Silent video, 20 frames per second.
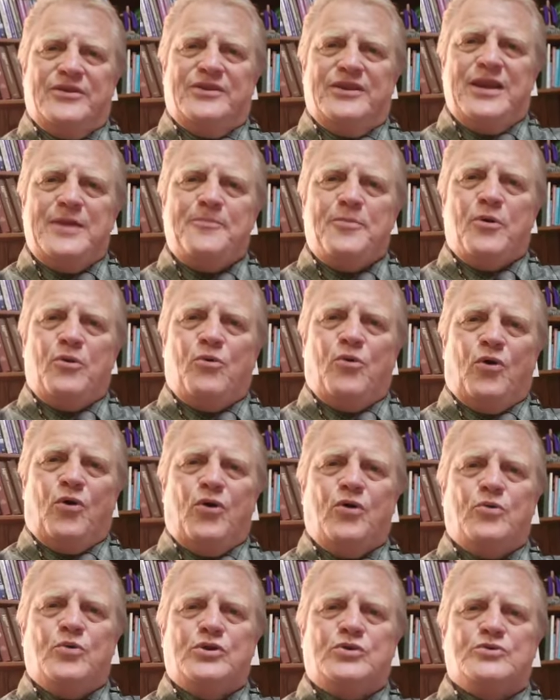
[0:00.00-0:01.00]
deeper
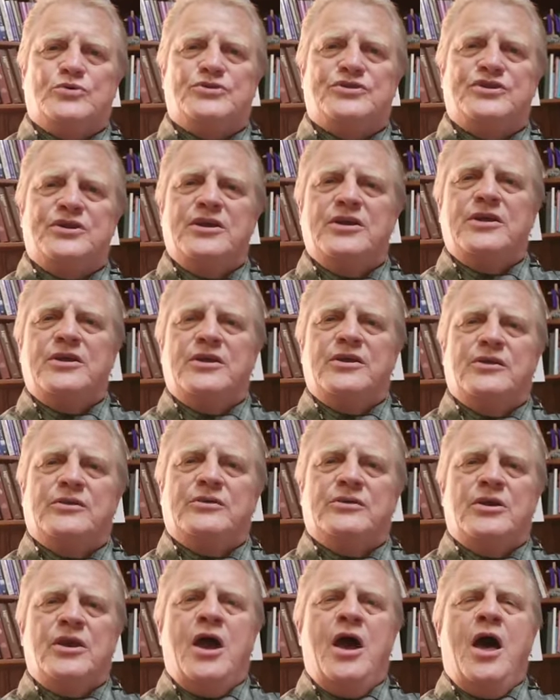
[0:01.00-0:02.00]
word, which was
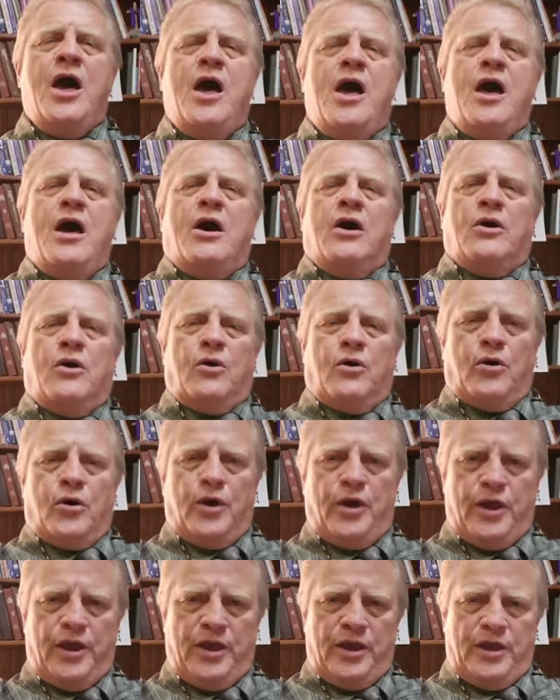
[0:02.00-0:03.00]

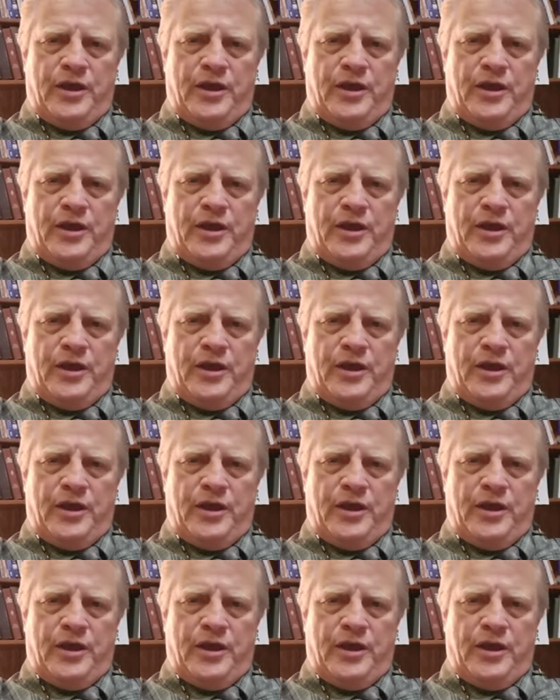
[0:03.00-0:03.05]
Yahweh.